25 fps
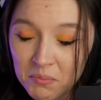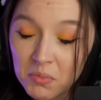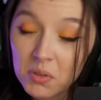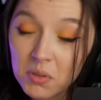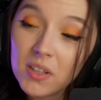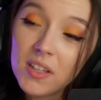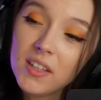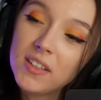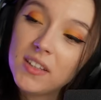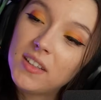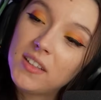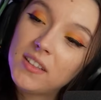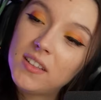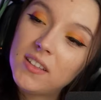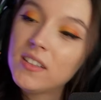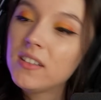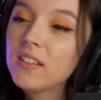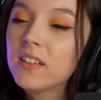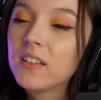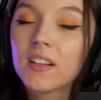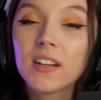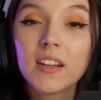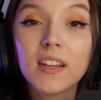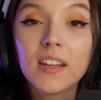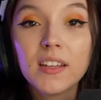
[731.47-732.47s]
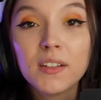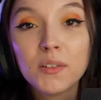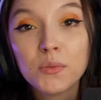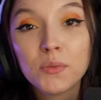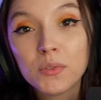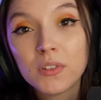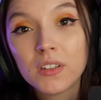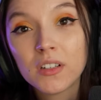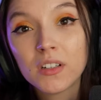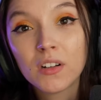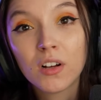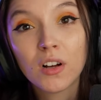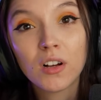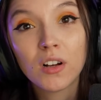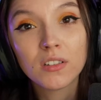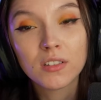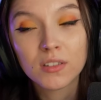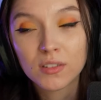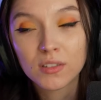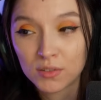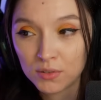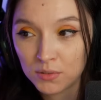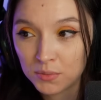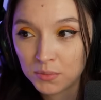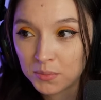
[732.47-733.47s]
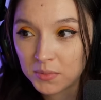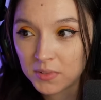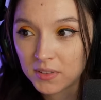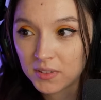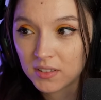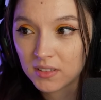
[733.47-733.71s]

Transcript: But hey, they did great with the costumes